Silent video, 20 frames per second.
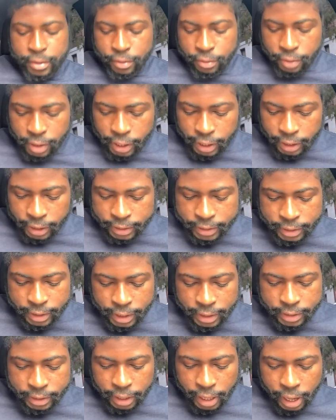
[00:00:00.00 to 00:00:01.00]
Right? It
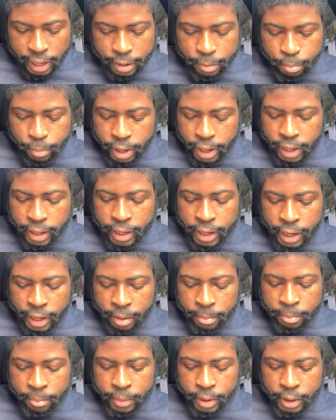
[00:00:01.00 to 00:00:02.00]
says, and made
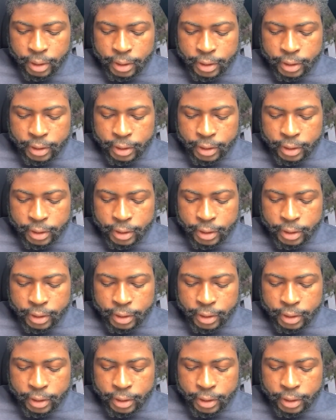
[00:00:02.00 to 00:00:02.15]
him